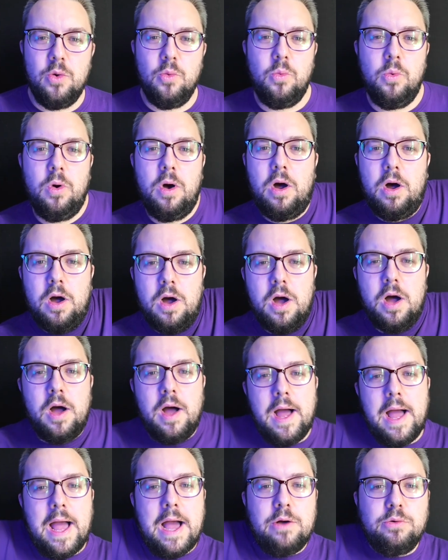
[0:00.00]

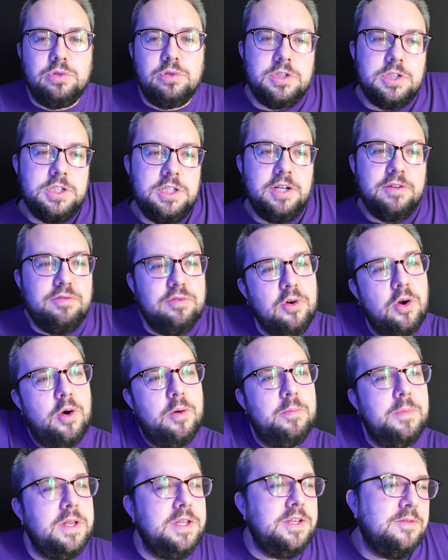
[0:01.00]
What else are you
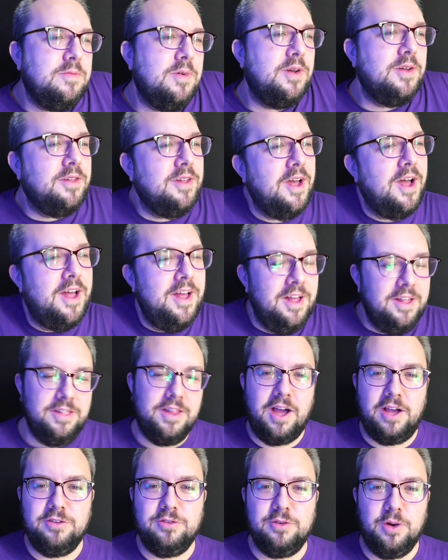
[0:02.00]
from?
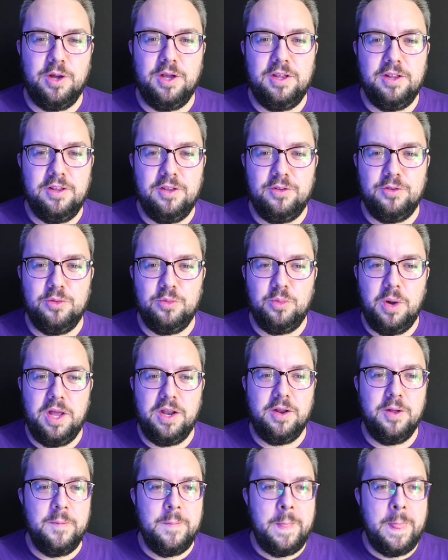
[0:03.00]
No, sorry, this is
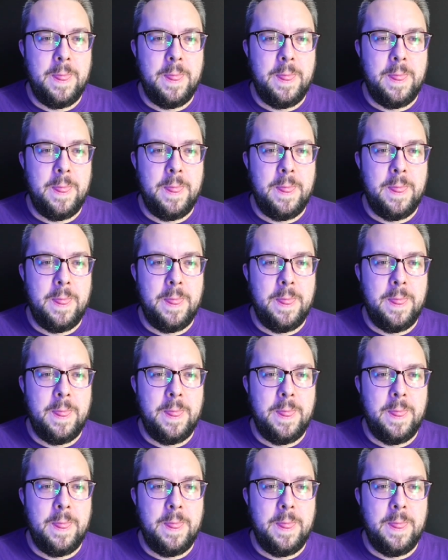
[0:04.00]
weird.